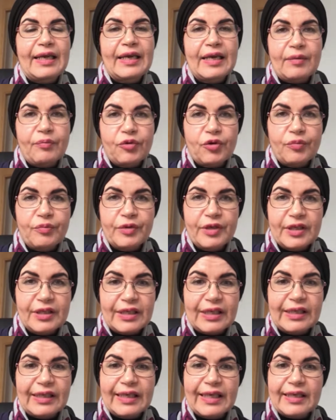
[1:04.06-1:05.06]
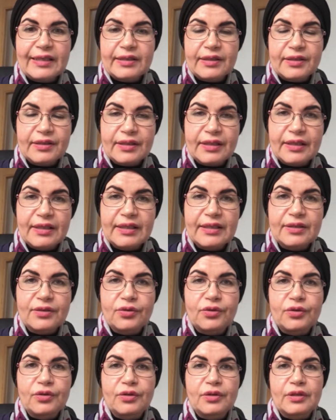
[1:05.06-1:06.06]
inappropriate exercise,
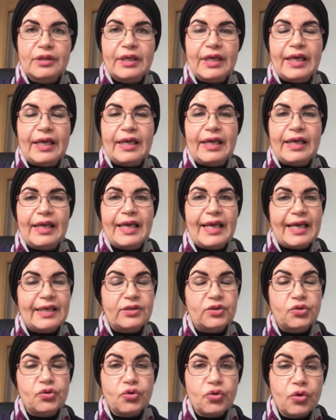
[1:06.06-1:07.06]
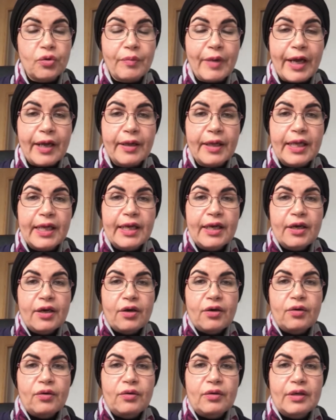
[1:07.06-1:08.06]
or he has trauma,
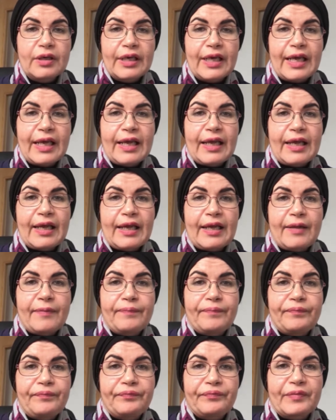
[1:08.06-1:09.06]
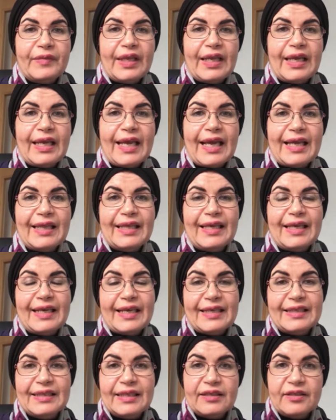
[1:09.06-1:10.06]
or he had an
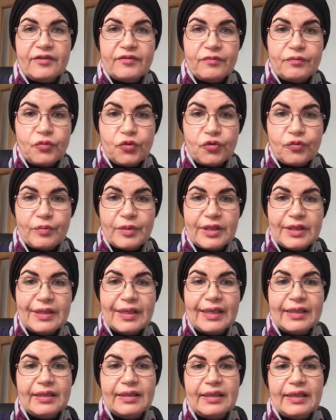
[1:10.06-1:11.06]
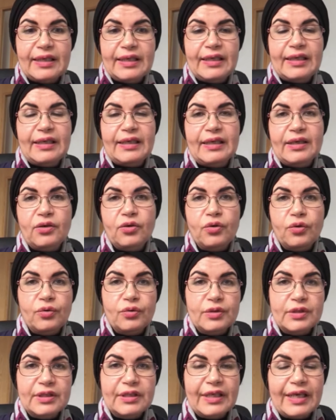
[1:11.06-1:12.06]
excessive movement that
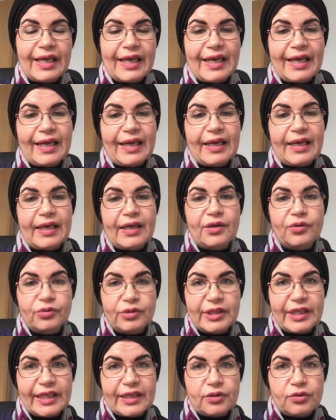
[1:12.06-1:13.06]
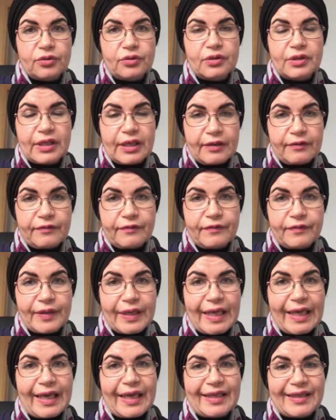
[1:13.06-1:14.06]
caused a rotator cuff
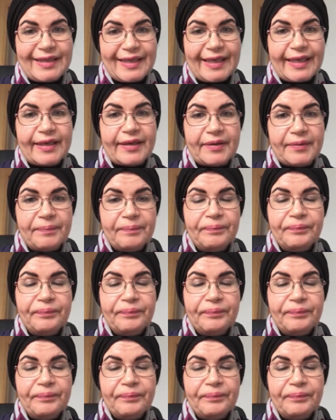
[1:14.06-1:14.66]
tear.